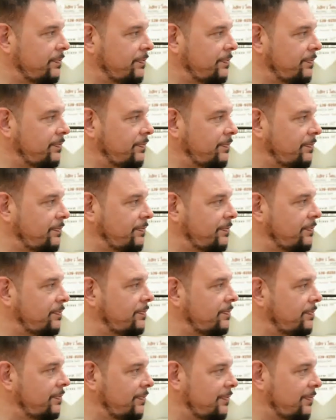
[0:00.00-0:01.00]

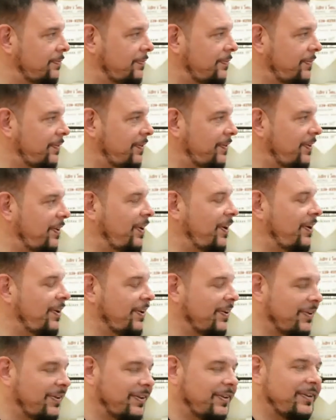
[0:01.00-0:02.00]

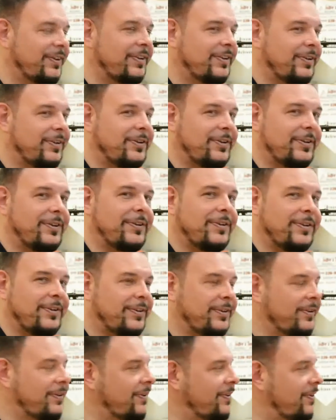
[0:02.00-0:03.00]
(not speaking)